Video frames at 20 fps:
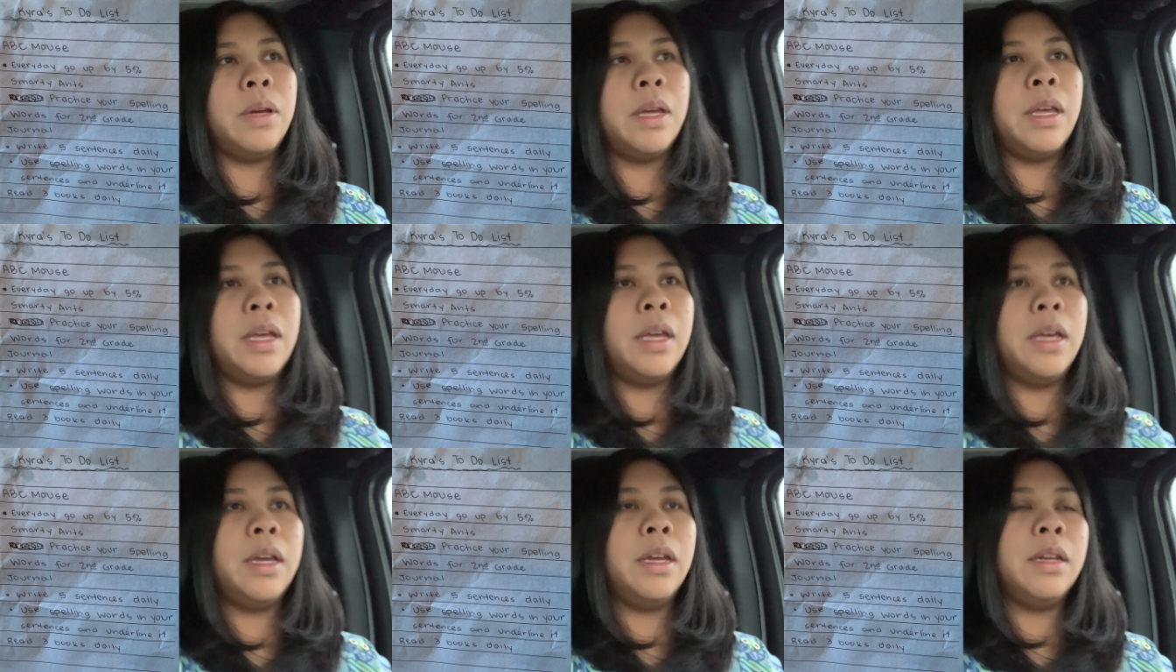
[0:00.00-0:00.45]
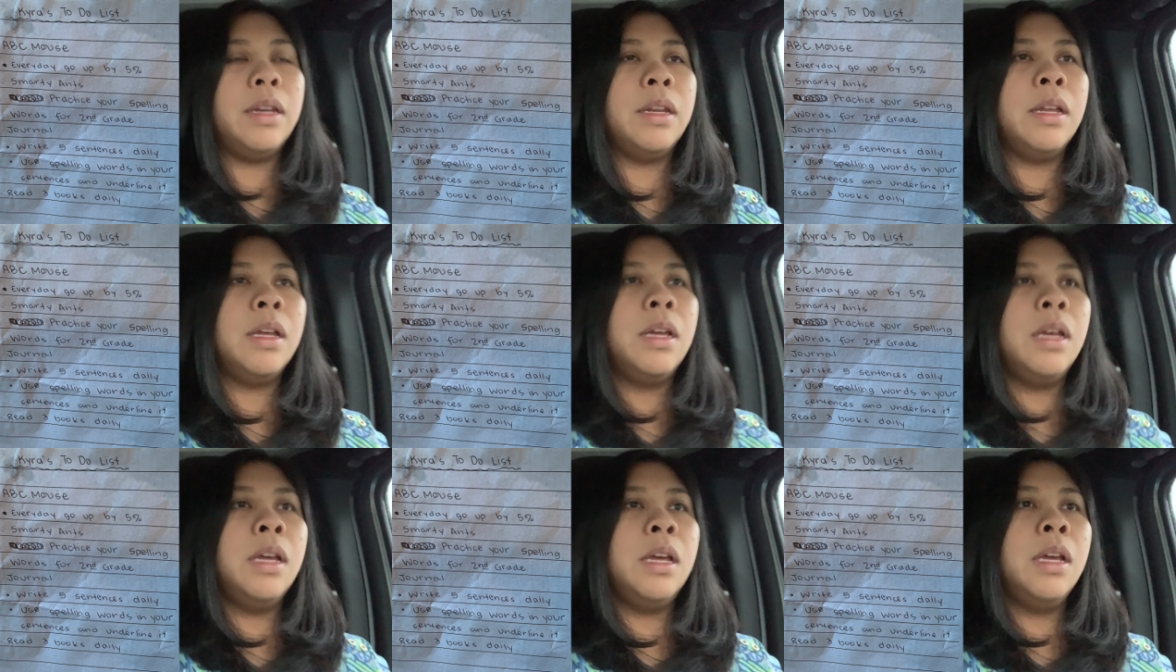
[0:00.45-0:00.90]

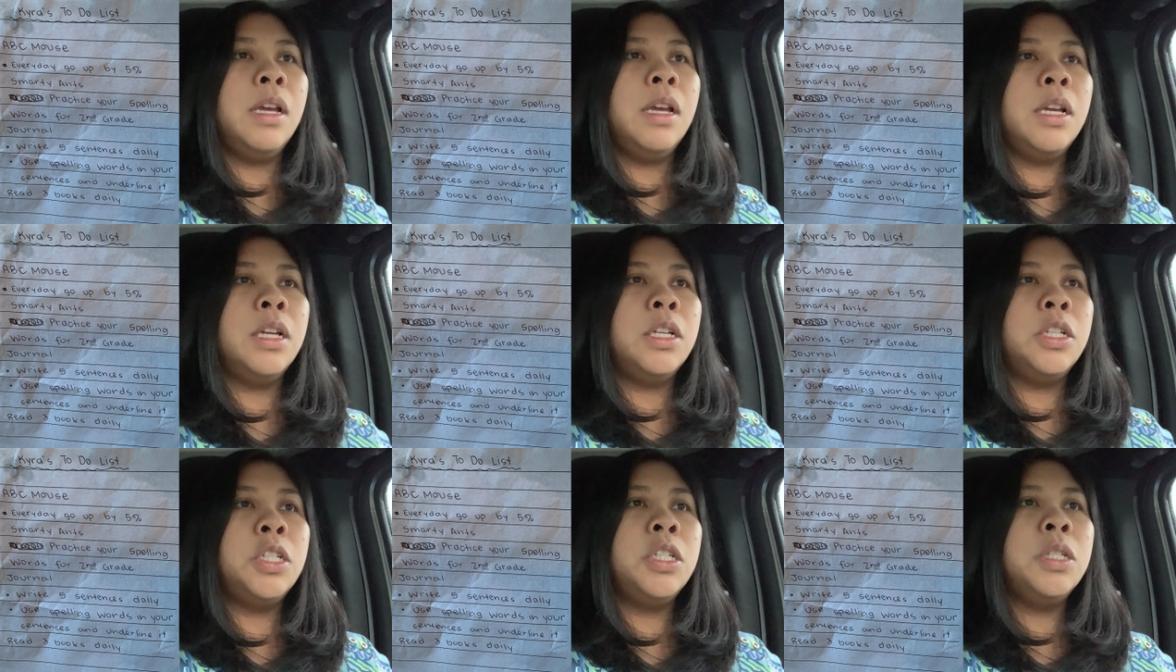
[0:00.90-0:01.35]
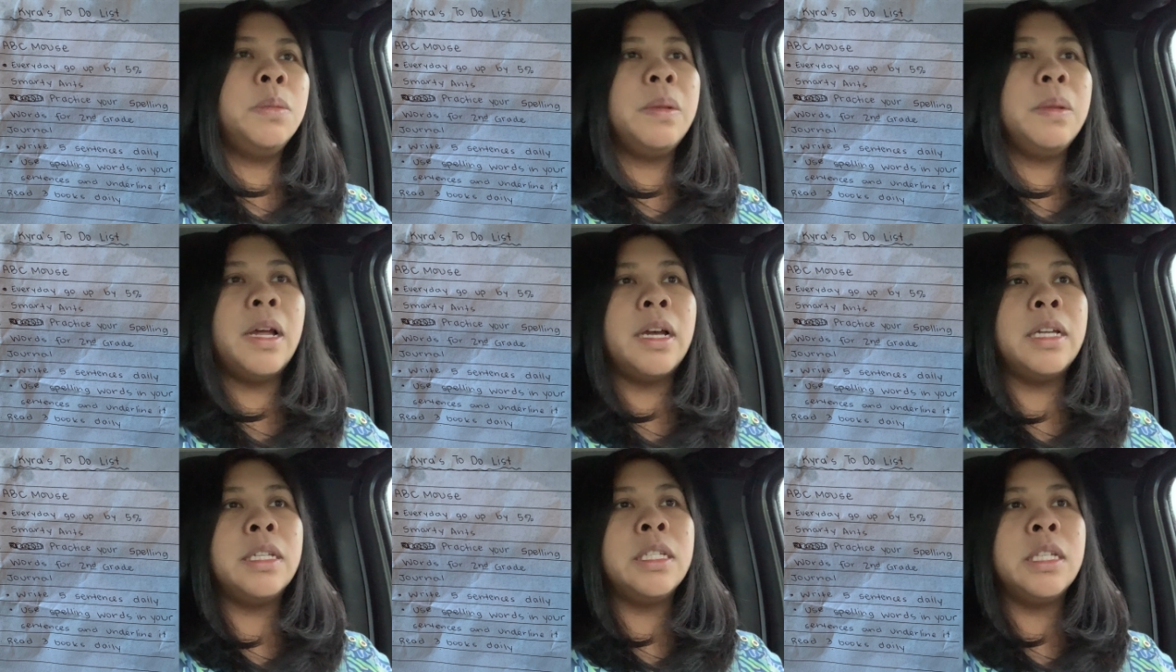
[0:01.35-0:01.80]
and she's been
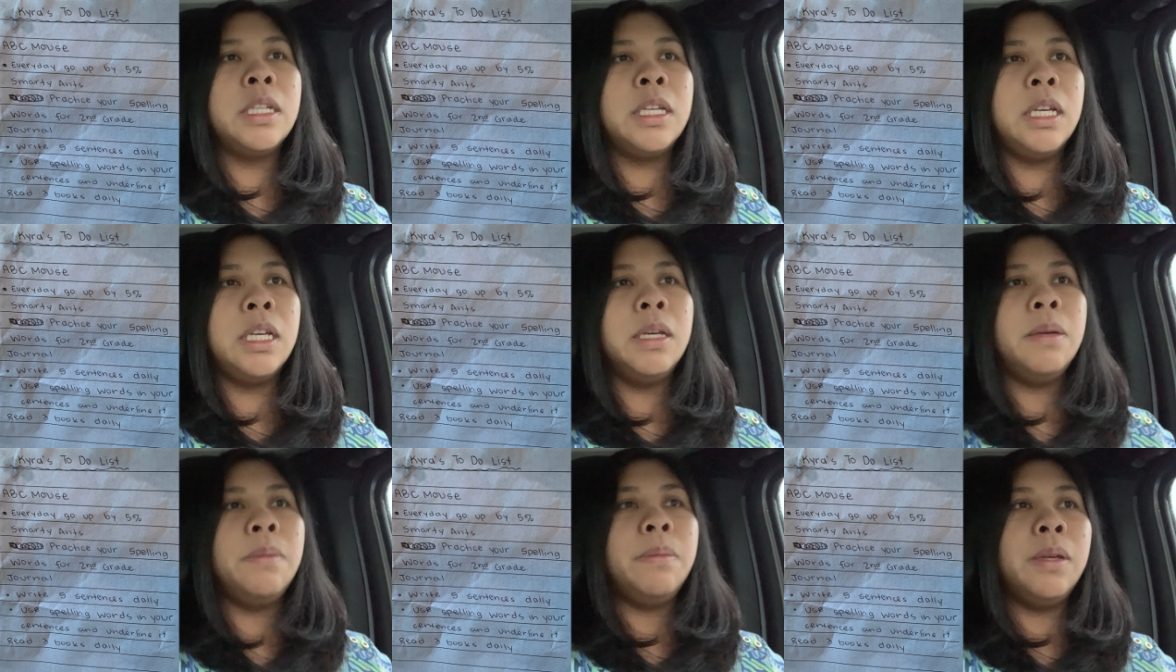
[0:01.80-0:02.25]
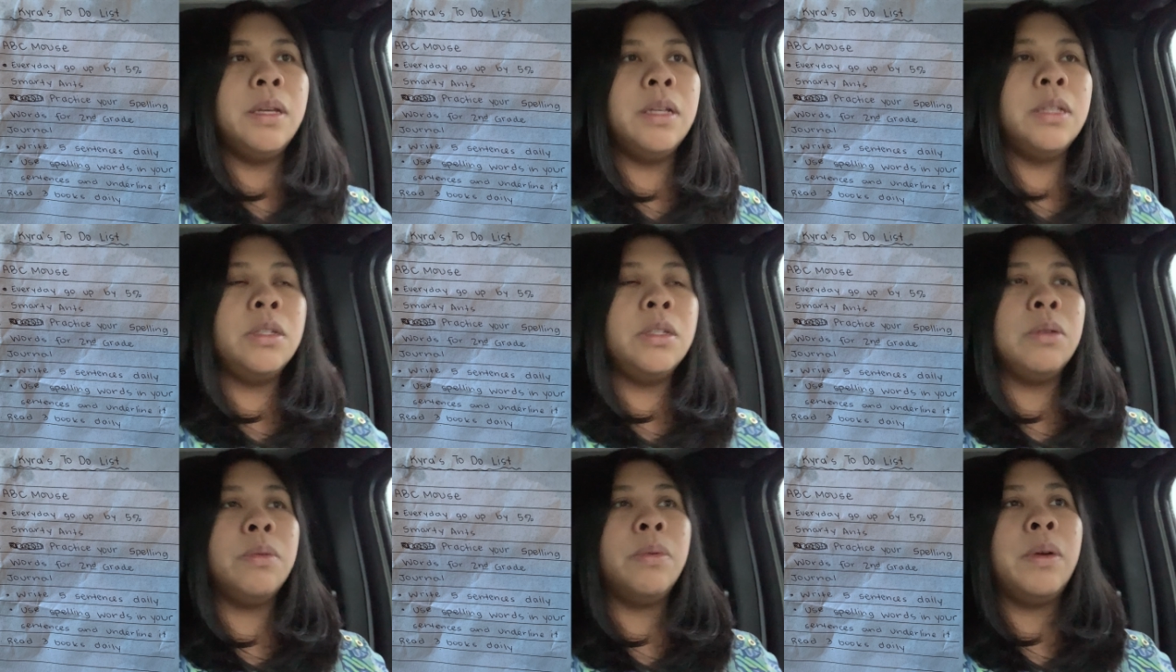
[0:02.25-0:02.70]
asking me
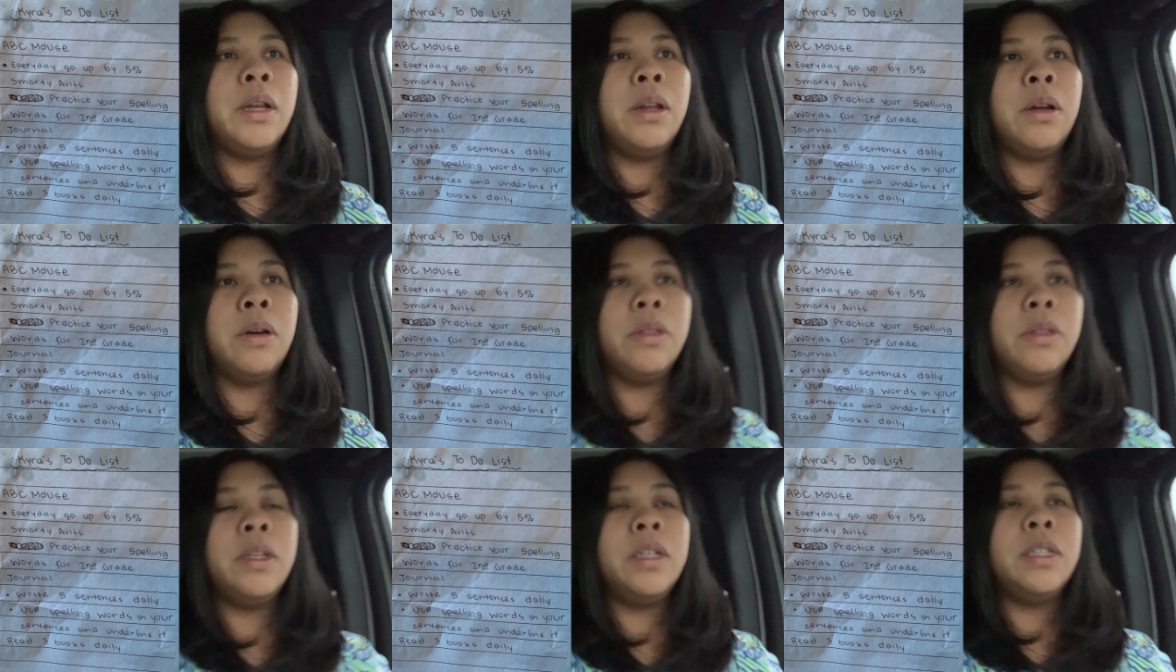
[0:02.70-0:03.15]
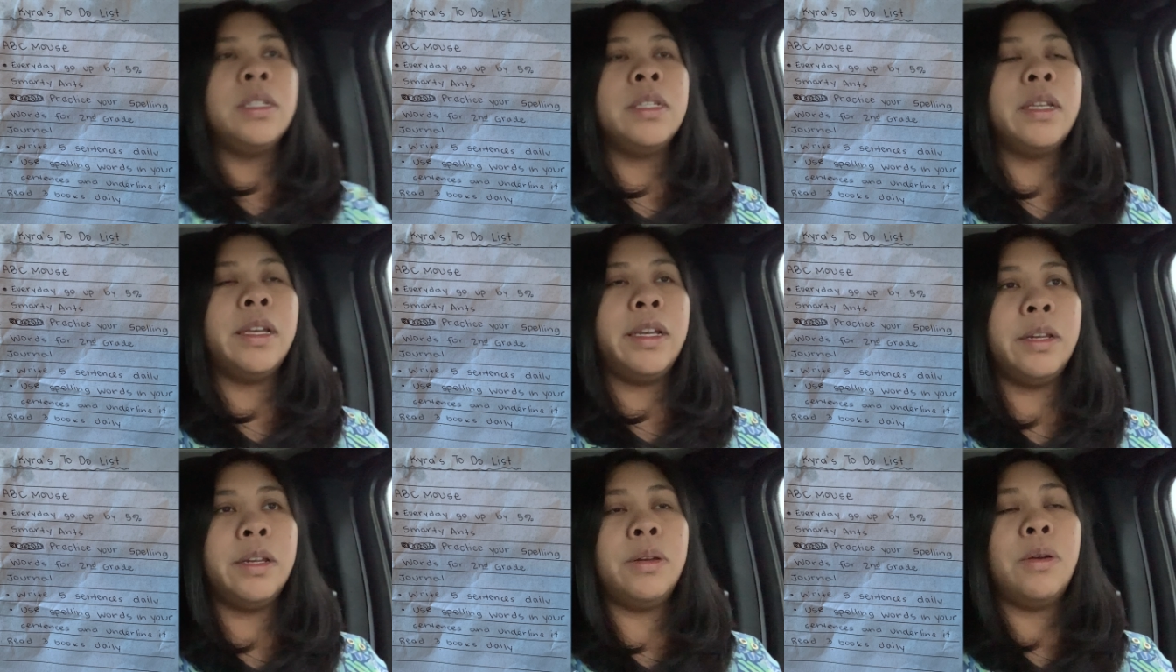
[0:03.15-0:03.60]
to write all these
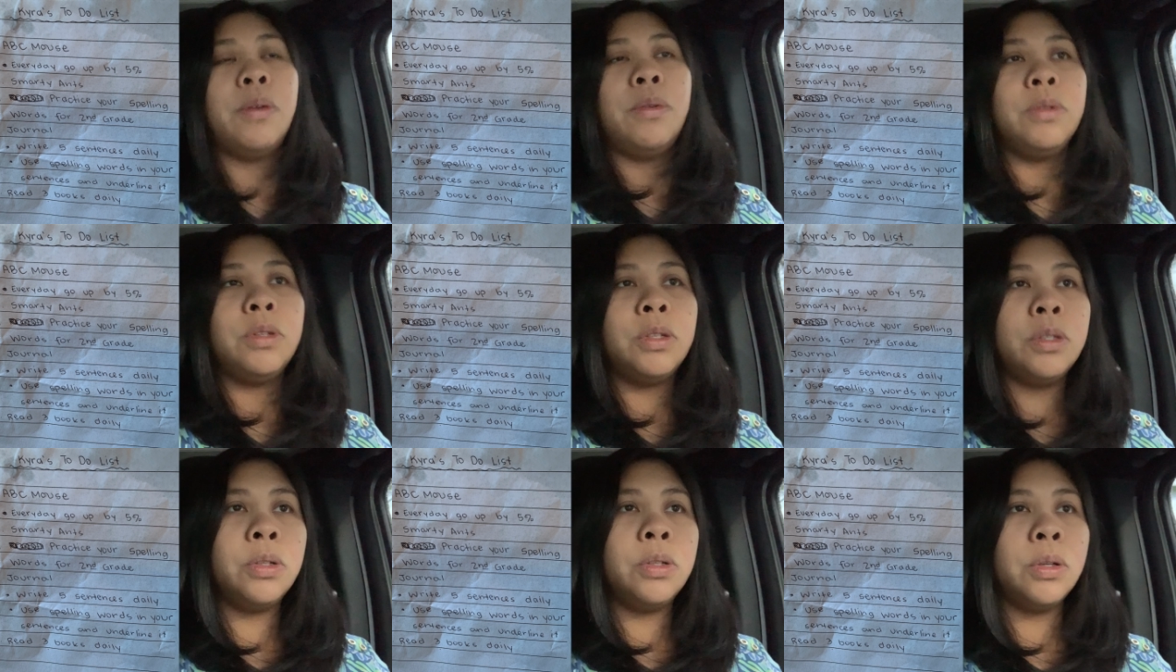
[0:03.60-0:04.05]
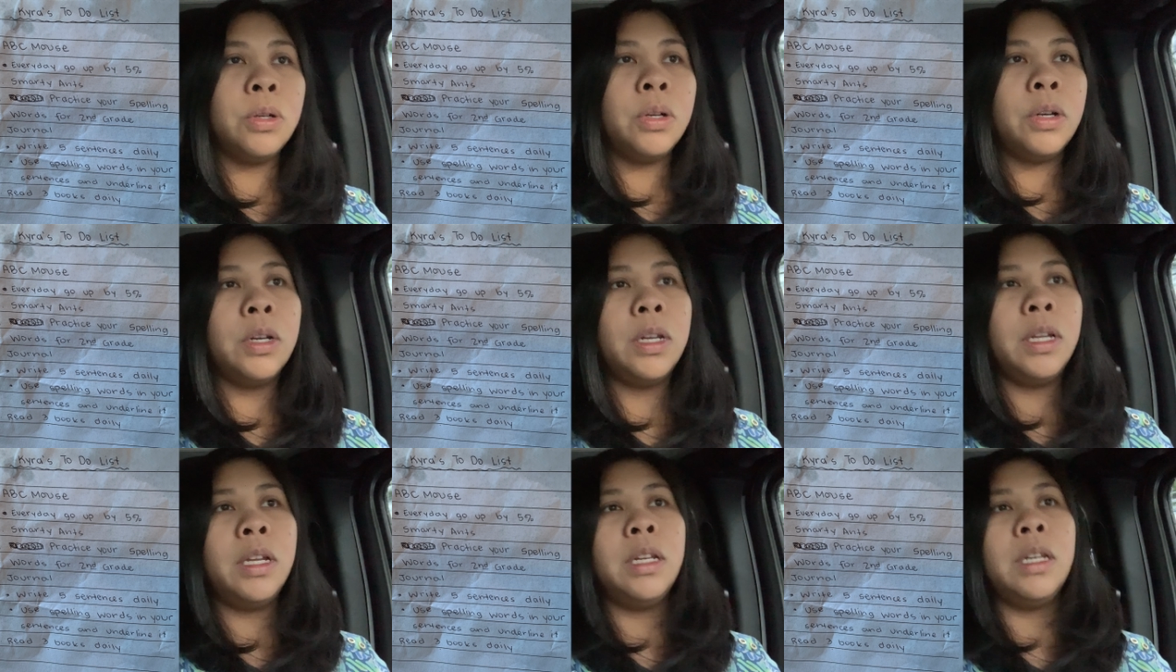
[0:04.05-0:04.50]
like notes to
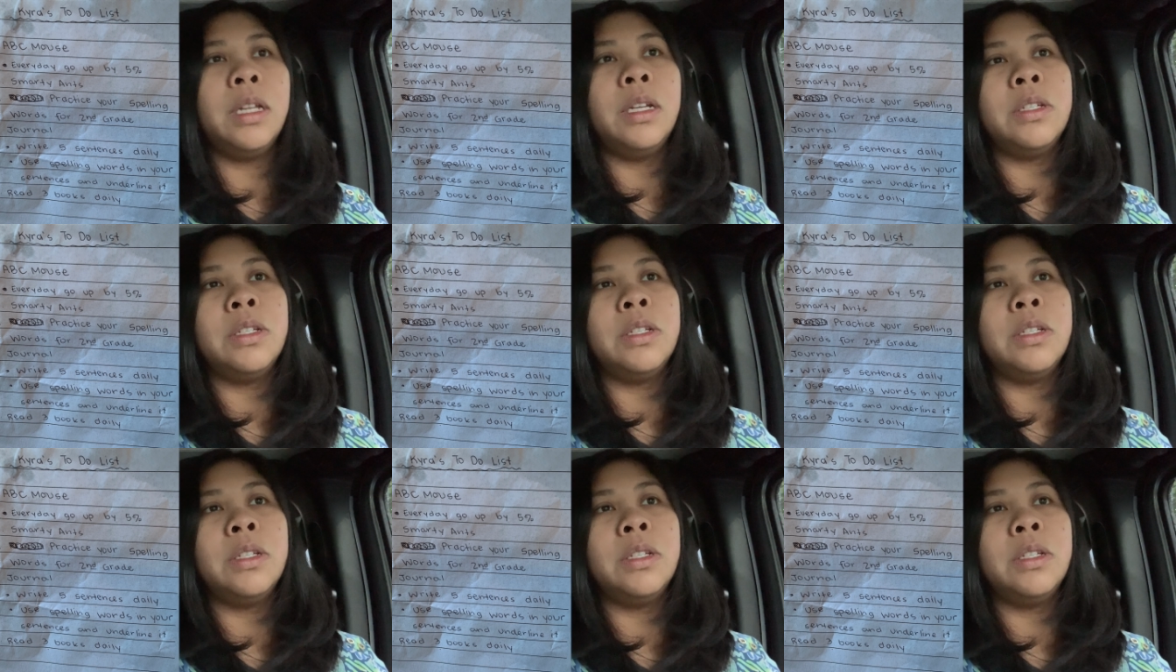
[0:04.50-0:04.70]
her lately.